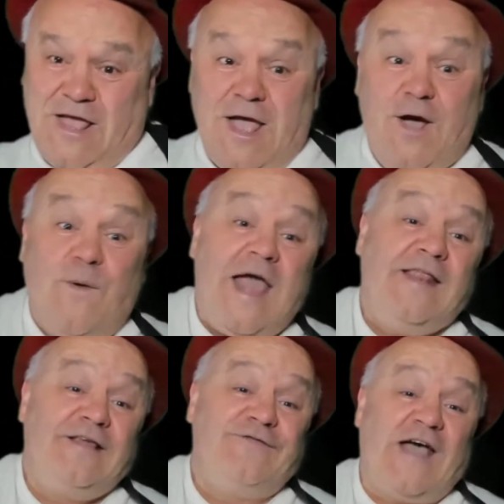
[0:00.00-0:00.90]

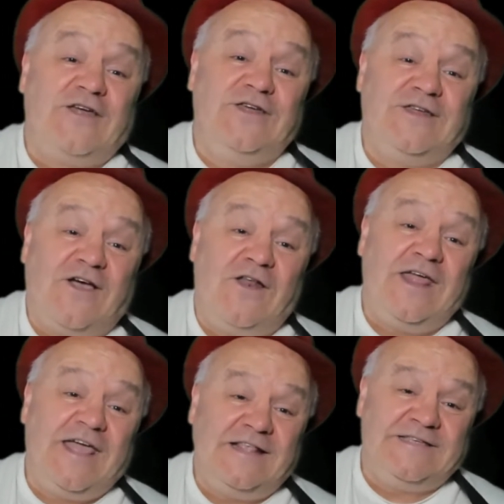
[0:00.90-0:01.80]
When there's fascists on
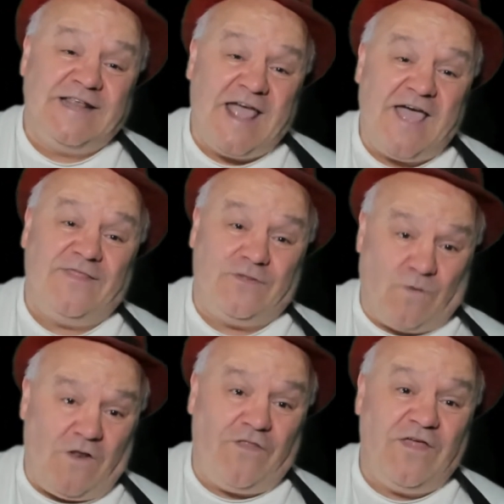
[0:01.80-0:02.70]
the internet, there's
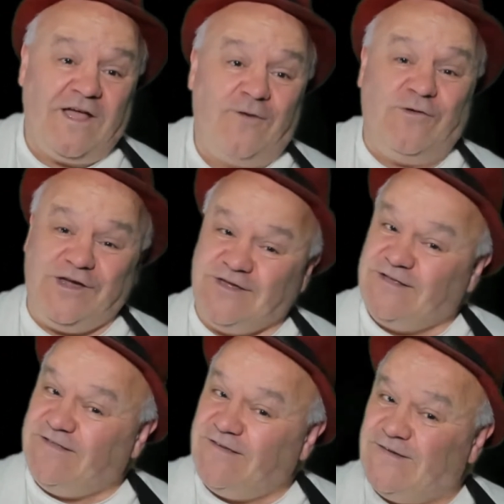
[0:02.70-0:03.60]
one thing we should do.